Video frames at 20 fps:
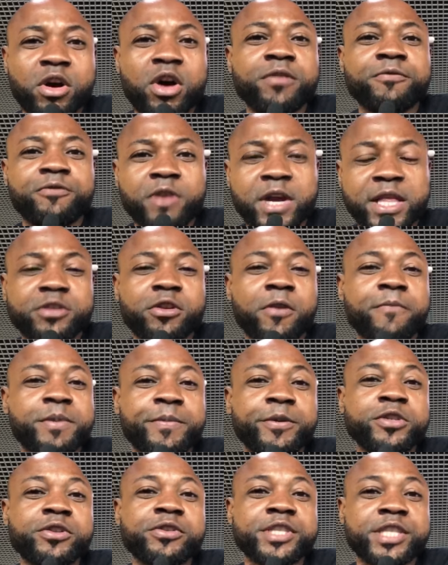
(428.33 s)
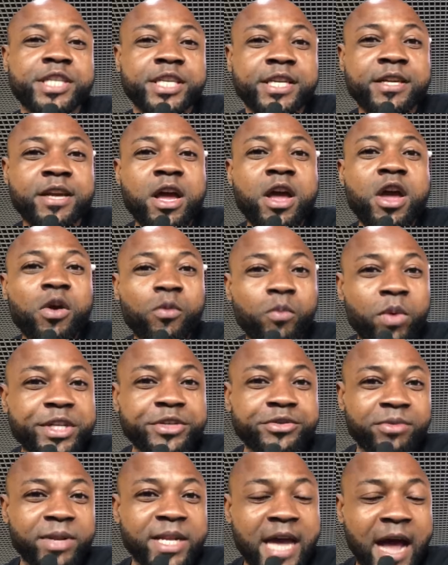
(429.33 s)
on for a lot of people to see what
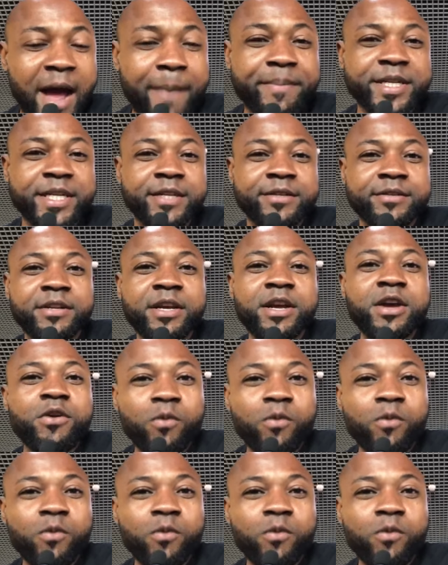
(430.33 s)
is really happening,